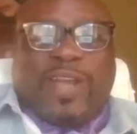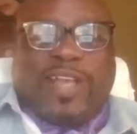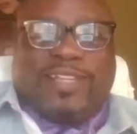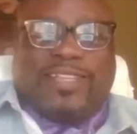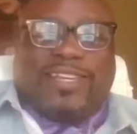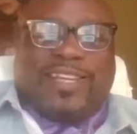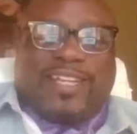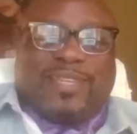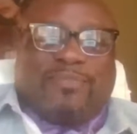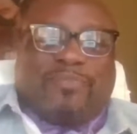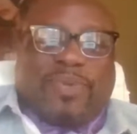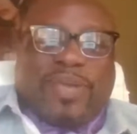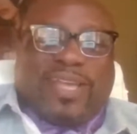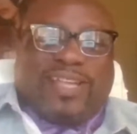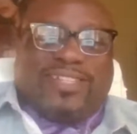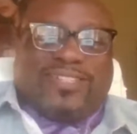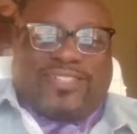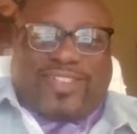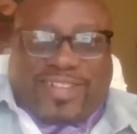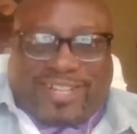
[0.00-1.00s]
raising this
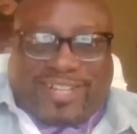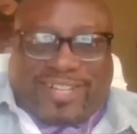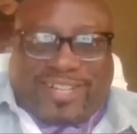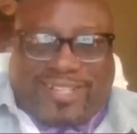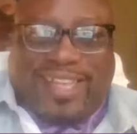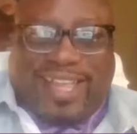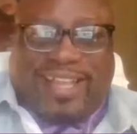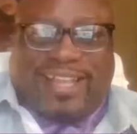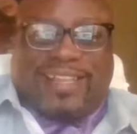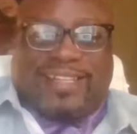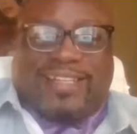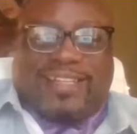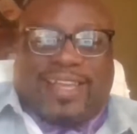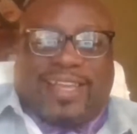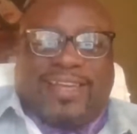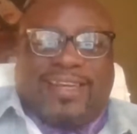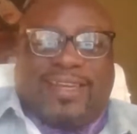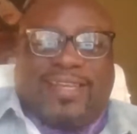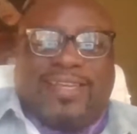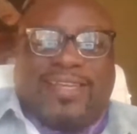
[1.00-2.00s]
pig just to take his
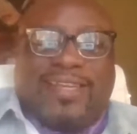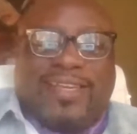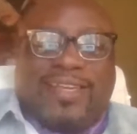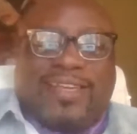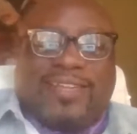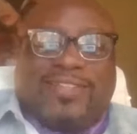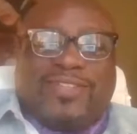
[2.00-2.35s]
kidney.